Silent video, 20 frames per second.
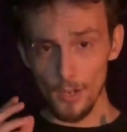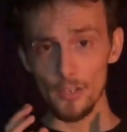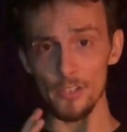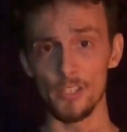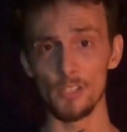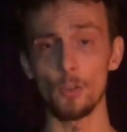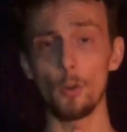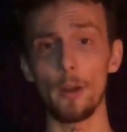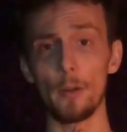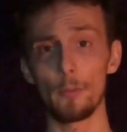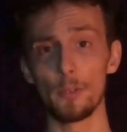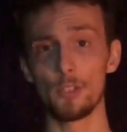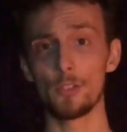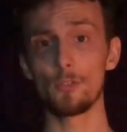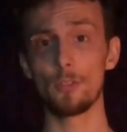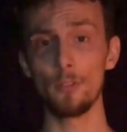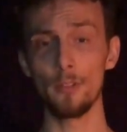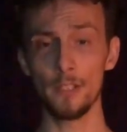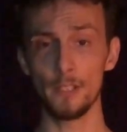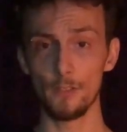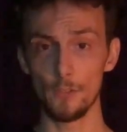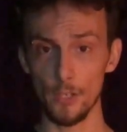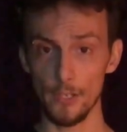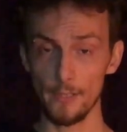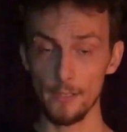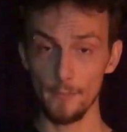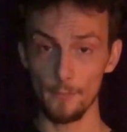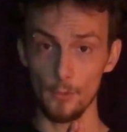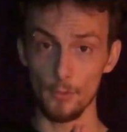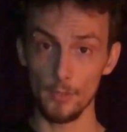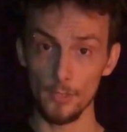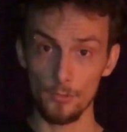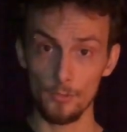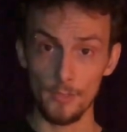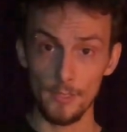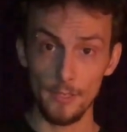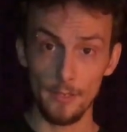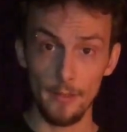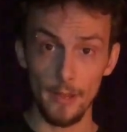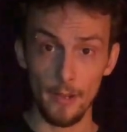So I would strongly suggest, if you're
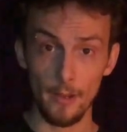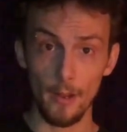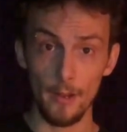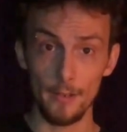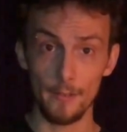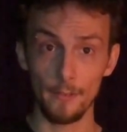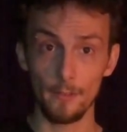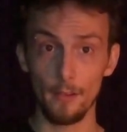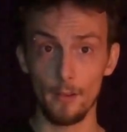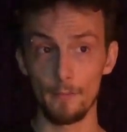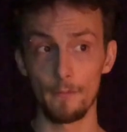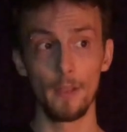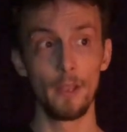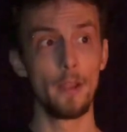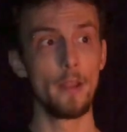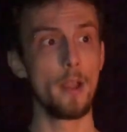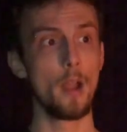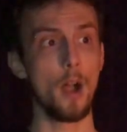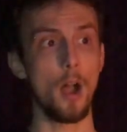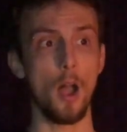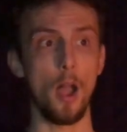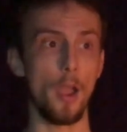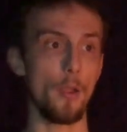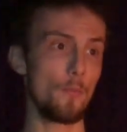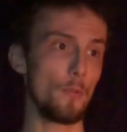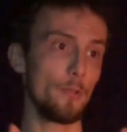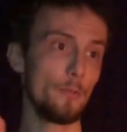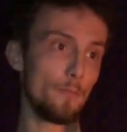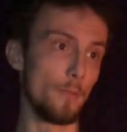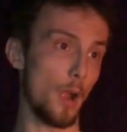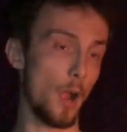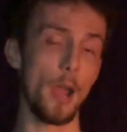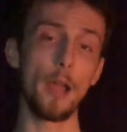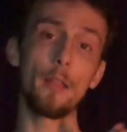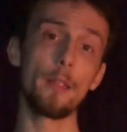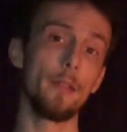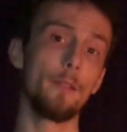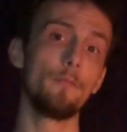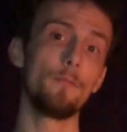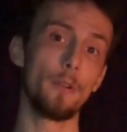interested in that kind of stuff, I would
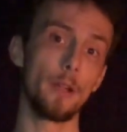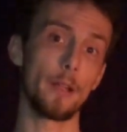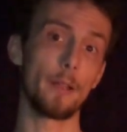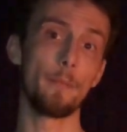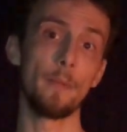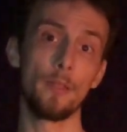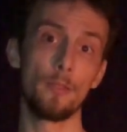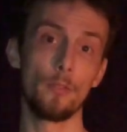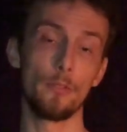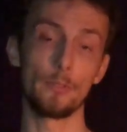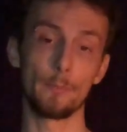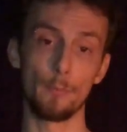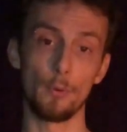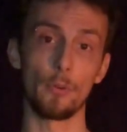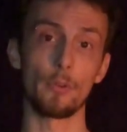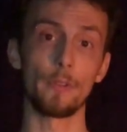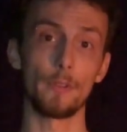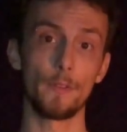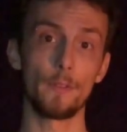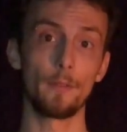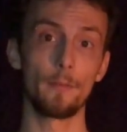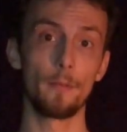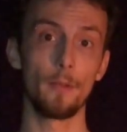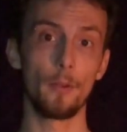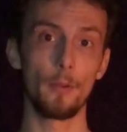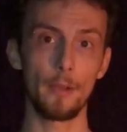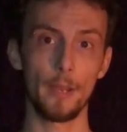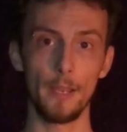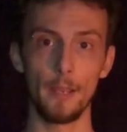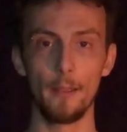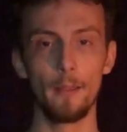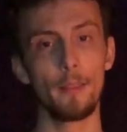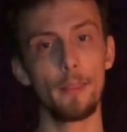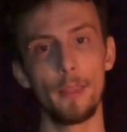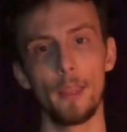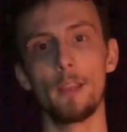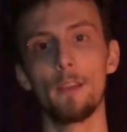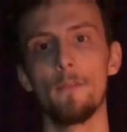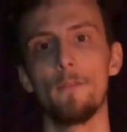highly recommend those books. Okay, thank you.